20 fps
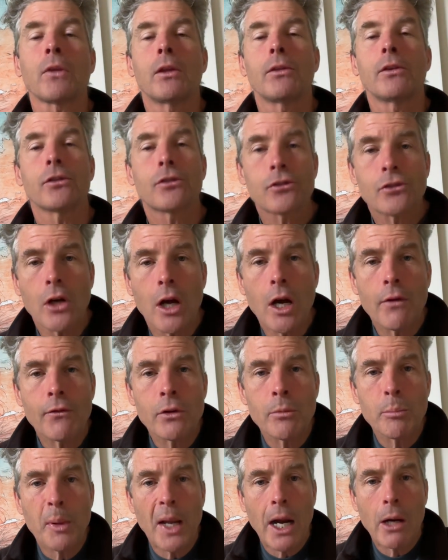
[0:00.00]
the
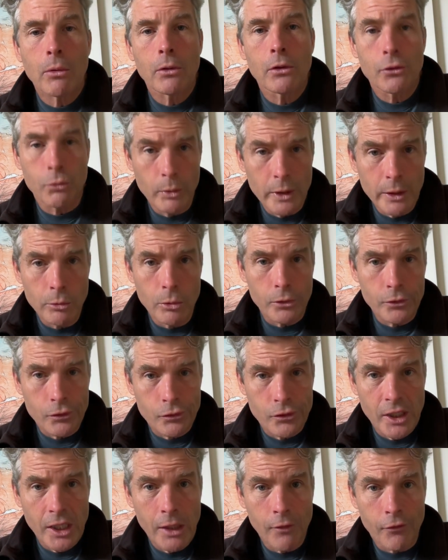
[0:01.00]
sovereign powers we will
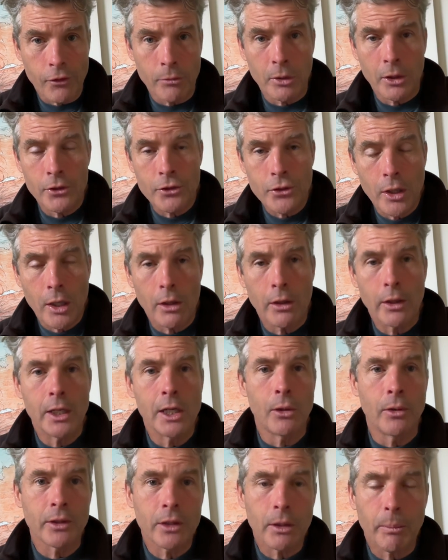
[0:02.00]
cede from
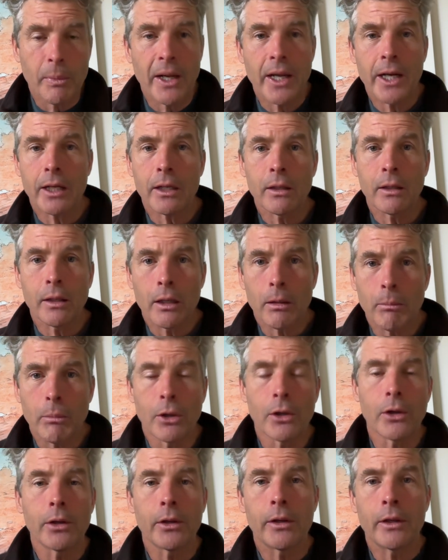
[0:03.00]
Ontario and Quebec and
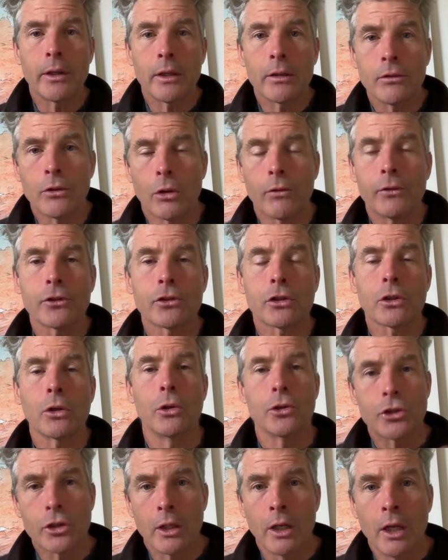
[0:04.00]
Alberta and Nova
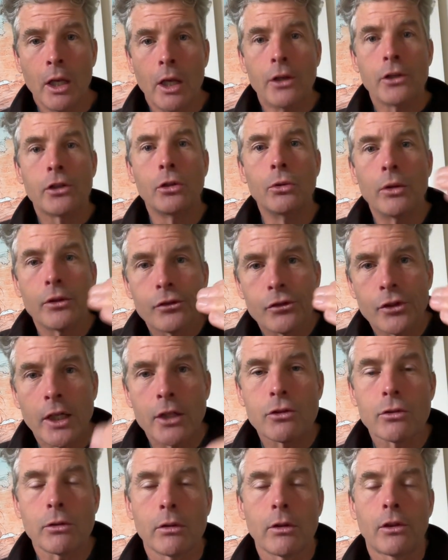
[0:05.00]
Scotia to a
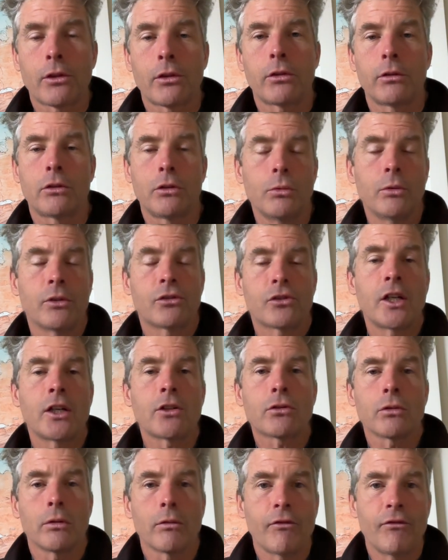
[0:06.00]

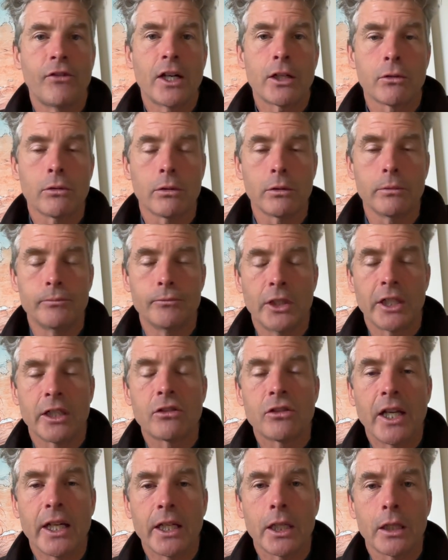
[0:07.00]
central federal
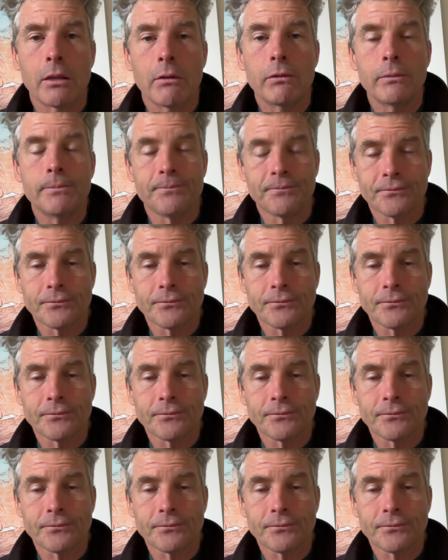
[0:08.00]
executive.